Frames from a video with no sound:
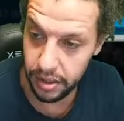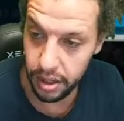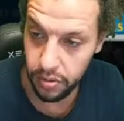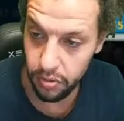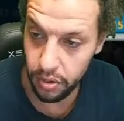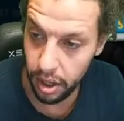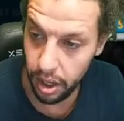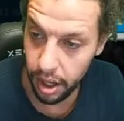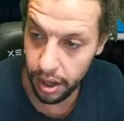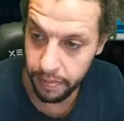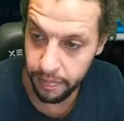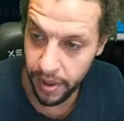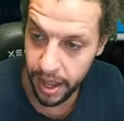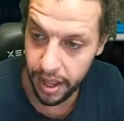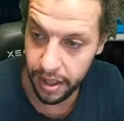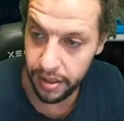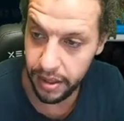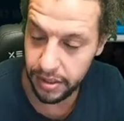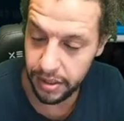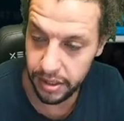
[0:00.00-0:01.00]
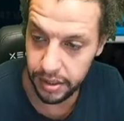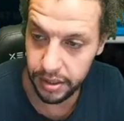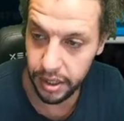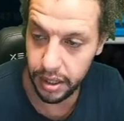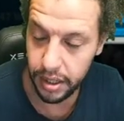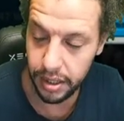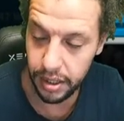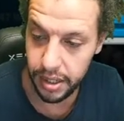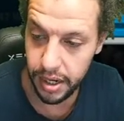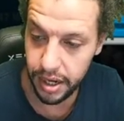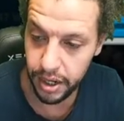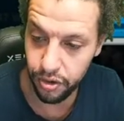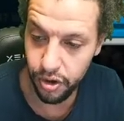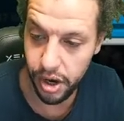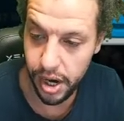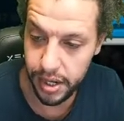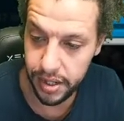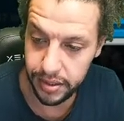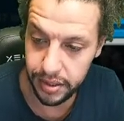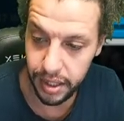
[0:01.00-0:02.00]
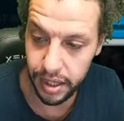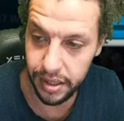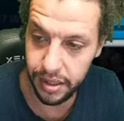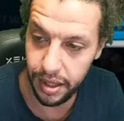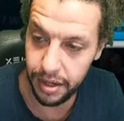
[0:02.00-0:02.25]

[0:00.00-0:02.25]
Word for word: and then we're like, man, this is gonna get crazy.